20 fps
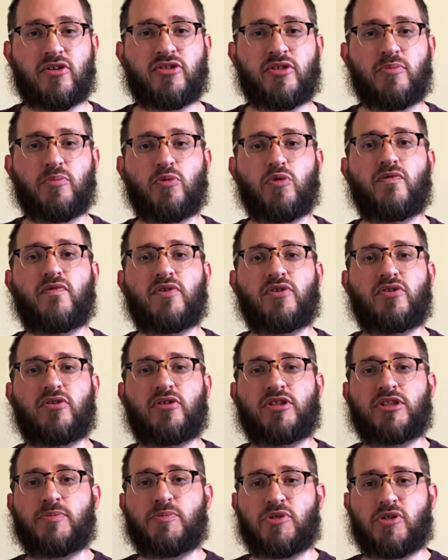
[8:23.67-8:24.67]
to move into the
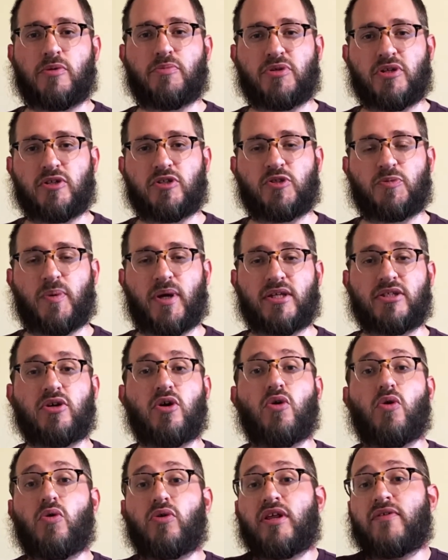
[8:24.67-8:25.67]
subscription space,
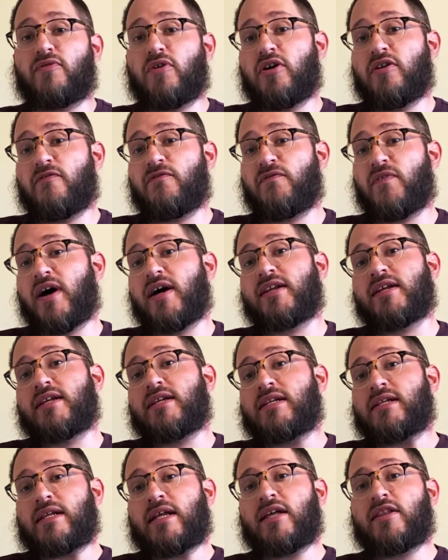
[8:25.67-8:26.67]
or they've got to find
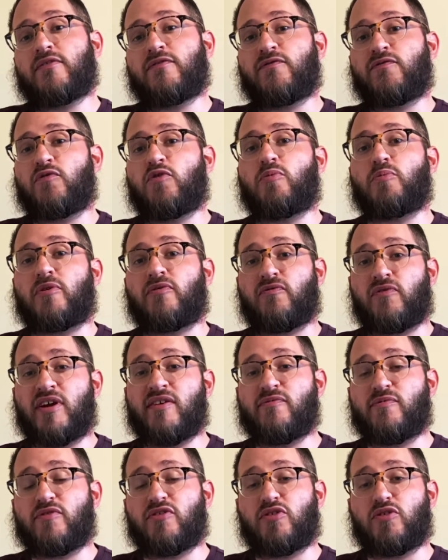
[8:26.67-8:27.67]
another form of
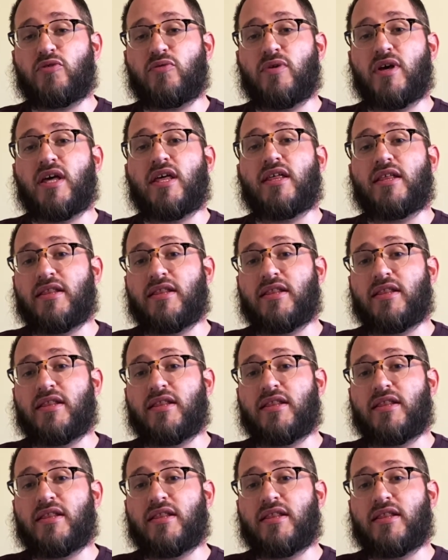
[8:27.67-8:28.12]
revenue,